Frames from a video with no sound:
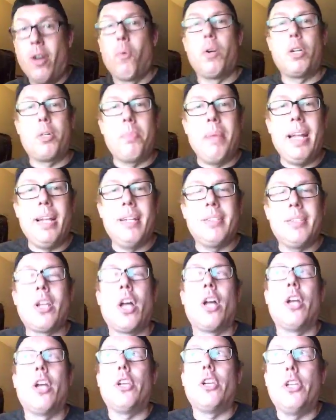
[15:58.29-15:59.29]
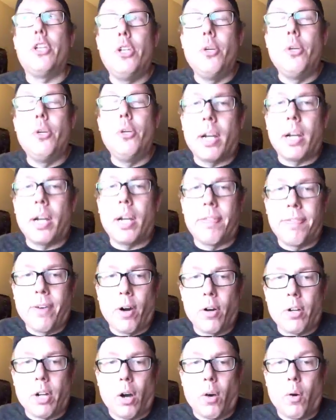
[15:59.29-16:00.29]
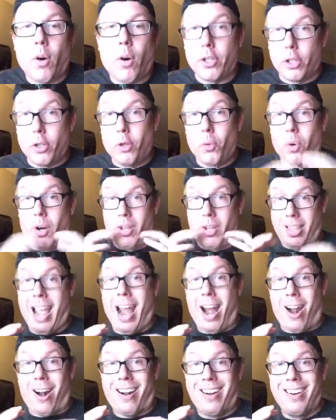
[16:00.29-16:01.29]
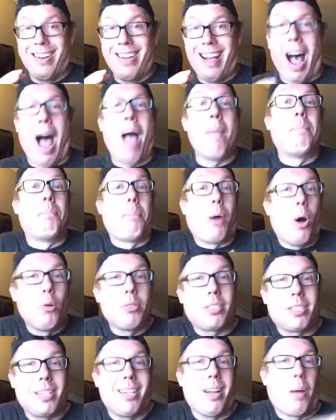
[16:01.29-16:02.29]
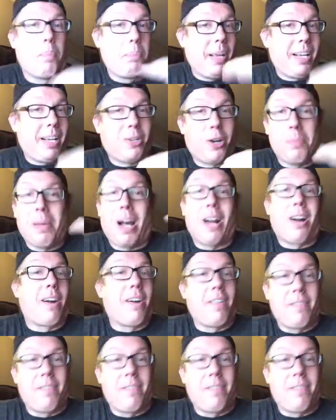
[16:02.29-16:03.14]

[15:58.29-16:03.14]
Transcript: which means you were in the photo, you were there. I'm posting a picture about our